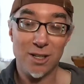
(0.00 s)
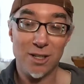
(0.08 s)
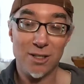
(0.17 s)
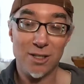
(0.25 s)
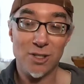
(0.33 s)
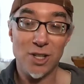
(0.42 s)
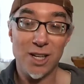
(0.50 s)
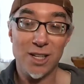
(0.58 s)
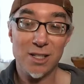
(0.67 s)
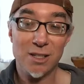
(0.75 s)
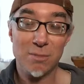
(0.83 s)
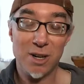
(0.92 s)
He's a
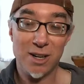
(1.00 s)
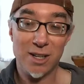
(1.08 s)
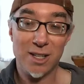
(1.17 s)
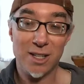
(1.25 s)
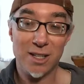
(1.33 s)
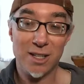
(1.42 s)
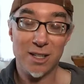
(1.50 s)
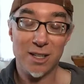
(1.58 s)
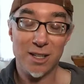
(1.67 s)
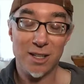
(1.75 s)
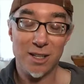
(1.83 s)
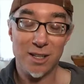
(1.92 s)
Chinese American
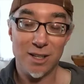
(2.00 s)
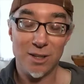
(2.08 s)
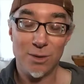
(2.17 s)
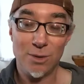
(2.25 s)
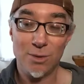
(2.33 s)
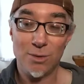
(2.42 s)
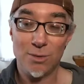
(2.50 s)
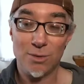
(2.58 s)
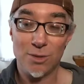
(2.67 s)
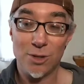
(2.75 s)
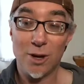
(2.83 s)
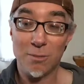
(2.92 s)
who
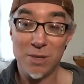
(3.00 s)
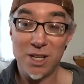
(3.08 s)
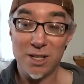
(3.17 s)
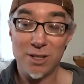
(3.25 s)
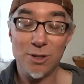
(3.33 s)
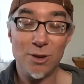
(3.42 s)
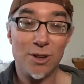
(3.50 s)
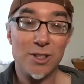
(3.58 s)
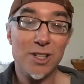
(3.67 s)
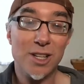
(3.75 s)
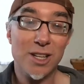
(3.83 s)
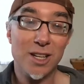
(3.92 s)
taught me in New York
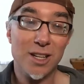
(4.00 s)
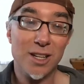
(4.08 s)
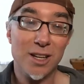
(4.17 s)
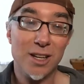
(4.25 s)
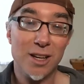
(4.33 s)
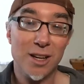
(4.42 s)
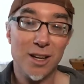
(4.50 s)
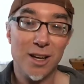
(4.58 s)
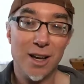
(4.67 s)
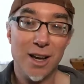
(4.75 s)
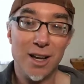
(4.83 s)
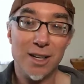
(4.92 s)
City.
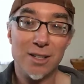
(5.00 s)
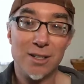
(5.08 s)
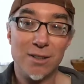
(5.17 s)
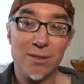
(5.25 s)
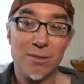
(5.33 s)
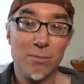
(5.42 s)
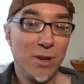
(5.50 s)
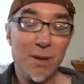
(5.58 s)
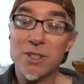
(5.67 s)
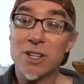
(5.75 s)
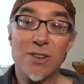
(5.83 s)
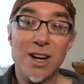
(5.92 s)
And
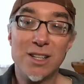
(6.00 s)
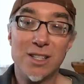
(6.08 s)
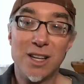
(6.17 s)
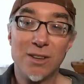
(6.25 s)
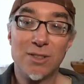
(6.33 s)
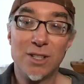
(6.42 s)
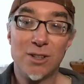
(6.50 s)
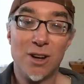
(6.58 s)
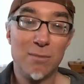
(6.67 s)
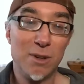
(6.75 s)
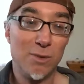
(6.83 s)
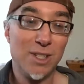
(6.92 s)
perhaps the greatest gift he
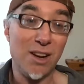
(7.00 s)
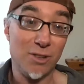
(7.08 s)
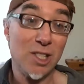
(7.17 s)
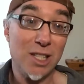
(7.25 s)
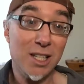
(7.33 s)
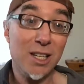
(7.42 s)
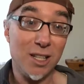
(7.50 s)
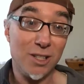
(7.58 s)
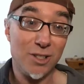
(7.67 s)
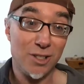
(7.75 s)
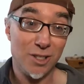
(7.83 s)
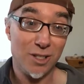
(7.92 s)
taught me was how to
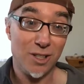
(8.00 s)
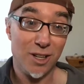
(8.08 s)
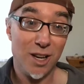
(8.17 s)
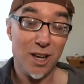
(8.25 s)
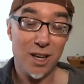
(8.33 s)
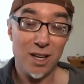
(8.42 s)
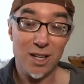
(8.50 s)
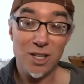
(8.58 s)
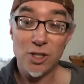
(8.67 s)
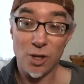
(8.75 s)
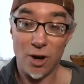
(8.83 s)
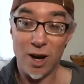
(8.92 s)
teach. He
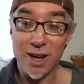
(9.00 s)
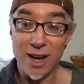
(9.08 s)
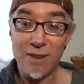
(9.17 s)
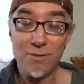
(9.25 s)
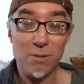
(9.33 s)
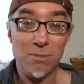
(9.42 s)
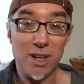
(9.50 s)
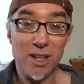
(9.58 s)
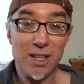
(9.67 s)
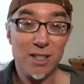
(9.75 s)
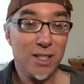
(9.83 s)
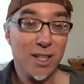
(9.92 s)
taught
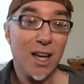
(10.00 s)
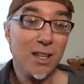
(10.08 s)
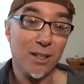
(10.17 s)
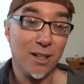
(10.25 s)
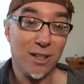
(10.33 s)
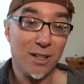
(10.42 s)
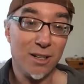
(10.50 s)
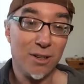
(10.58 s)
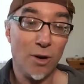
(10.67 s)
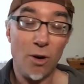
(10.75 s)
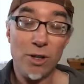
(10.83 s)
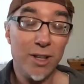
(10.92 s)
everybody together,
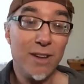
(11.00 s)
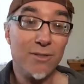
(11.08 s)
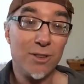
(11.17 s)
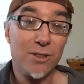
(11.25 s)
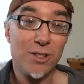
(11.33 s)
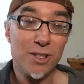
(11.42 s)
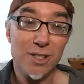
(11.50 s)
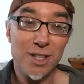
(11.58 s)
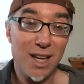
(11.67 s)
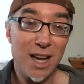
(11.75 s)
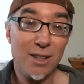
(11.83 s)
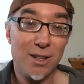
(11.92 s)
all levels
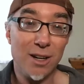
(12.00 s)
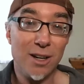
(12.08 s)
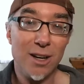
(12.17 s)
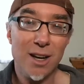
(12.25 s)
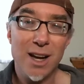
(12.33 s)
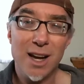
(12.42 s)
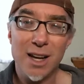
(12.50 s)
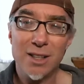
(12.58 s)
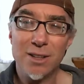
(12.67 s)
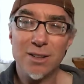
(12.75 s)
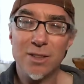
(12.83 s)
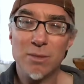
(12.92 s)
together. And
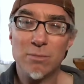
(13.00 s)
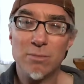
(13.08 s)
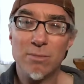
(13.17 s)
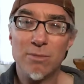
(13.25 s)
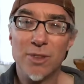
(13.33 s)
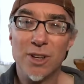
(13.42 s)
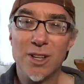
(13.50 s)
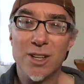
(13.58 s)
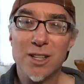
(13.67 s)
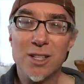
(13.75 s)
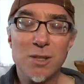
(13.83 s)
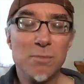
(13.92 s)
the
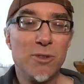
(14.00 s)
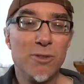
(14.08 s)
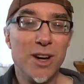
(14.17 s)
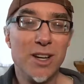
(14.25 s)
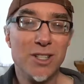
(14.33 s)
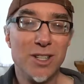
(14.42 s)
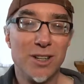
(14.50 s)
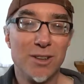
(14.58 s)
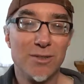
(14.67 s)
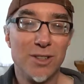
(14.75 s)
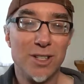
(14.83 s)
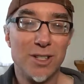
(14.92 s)
inspiration
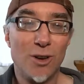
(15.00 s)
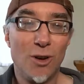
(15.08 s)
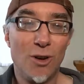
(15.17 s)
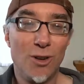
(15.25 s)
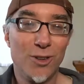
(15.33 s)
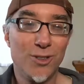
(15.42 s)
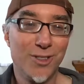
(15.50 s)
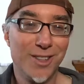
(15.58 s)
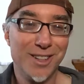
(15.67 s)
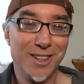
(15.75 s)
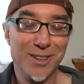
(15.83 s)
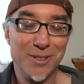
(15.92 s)
of this
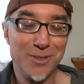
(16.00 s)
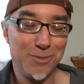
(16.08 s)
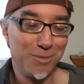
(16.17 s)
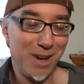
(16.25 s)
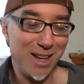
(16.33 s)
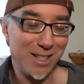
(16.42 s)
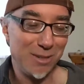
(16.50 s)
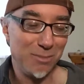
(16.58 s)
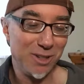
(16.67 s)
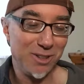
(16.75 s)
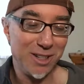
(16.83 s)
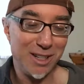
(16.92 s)
cauldron of
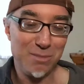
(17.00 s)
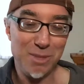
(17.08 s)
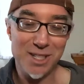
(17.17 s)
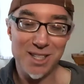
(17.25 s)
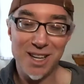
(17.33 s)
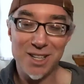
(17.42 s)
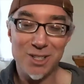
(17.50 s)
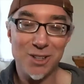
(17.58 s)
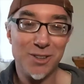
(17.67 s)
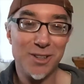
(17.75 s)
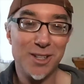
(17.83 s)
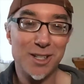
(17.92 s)
possibility and
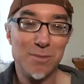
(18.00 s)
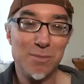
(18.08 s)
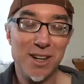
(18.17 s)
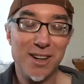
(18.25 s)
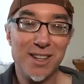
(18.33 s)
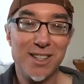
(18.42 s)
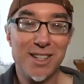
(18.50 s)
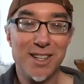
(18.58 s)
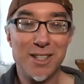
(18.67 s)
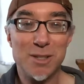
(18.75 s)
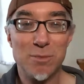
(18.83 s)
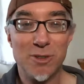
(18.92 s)
potential and experience and
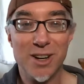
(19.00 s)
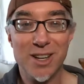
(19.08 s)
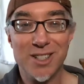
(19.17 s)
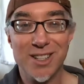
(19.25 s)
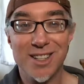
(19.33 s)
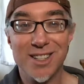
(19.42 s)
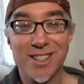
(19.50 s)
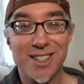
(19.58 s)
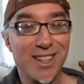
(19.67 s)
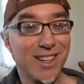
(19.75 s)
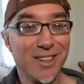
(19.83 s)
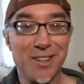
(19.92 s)
inspiration and
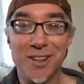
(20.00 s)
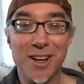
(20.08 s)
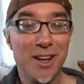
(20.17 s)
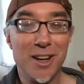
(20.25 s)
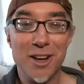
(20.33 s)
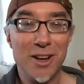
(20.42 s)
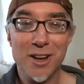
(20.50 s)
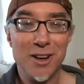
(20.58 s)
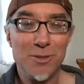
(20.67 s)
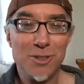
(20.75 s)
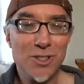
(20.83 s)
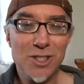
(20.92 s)
skill
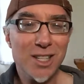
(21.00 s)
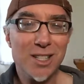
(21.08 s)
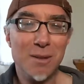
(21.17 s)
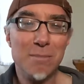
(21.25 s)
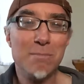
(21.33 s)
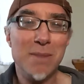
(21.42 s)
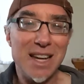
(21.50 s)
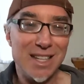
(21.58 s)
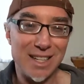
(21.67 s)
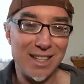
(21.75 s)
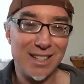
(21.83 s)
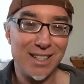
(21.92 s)
was just amazing.